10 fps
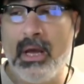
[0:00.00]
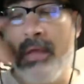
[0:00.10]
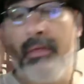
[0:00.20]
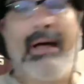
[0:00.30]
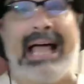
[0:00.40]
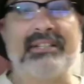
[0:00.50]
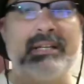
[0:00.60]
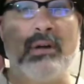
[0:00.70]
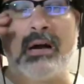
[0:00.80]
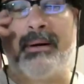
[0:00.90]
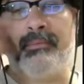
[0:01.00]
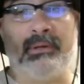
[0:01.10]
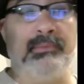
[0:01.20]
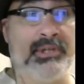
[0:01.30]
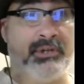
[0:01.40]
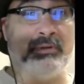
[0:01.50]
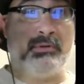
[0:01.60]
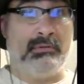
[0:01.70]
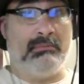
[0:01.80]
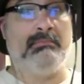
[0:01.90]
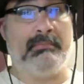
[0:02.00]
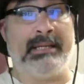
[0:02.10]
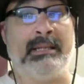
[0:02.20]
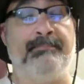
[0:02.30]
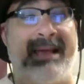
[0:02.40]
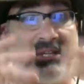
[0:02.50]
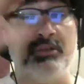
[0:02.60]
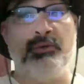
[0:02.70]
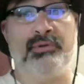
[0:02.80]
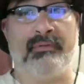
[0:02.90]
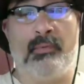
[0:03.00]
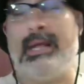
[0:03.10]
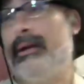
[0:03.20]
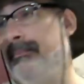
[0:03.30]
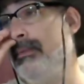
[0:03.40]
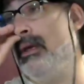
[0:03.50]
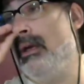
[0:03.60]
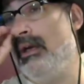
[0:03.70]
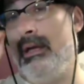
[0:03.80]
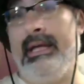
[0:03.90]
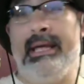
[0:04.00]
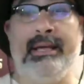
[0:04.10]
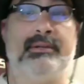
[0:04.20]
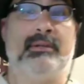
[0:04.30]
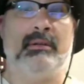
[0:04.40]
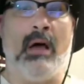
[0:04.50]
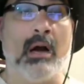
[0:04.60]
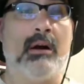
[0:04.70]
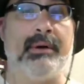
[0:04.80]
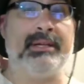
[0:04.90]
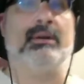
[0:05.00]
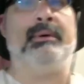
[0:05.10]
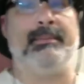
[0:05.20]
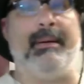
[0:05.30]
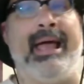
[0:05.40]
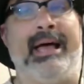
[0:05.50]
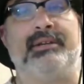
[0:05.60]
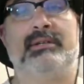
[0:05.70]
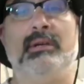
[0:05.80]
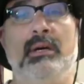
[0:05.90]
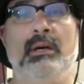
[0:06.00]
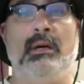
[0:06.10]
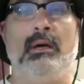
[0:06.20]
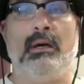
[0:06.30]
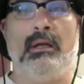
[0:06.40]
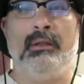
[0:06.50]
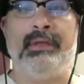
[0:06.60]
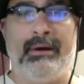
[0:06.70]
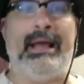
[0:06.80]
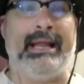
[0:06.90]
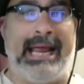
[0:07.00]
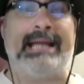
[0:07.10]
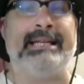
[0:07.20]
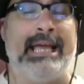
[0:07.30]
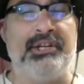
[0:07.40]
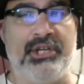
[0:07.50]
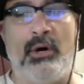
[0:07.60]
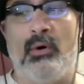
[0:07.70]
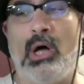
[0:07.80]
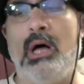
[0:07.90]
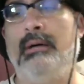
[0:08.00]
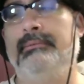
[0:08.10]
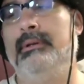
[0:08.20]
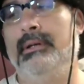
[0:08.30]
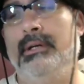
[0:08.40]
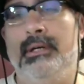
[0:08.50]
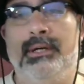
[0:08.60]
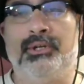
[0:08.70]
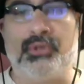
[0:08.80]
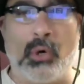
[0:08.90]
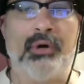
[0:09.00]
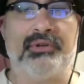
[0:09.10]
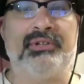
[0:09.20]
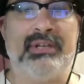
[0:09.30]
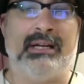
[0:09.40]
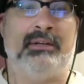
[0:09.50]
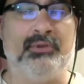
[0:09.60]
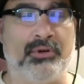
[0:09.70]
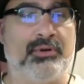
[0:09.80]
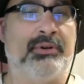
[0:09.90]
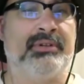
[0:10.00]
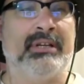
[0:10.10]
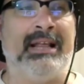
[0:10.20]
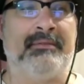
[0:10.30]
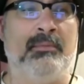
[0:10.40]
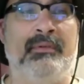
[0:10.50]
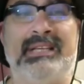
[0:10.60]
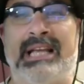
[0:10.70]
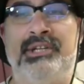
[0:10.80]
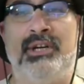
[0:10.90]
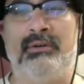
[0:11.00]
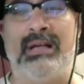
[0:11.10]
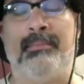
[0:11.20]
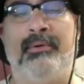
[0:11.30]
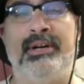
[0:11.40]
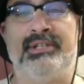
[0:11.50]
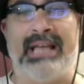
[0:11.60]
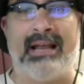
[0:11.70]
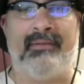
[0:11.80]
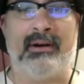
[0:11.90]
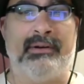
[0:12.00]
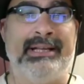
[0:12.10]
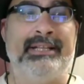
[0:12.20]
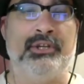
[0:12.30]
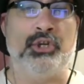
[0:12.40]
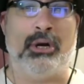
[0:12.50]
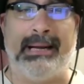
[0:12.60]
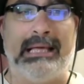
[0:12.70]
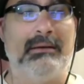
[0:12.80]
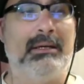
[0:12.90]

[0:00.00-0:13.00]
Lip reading: The last thing to talk about, which is like the best news of the week, is Hungary is going to pass their anti-NGO law. George Soros is going to have to move his NGO's operations out of Hungary and into Germany.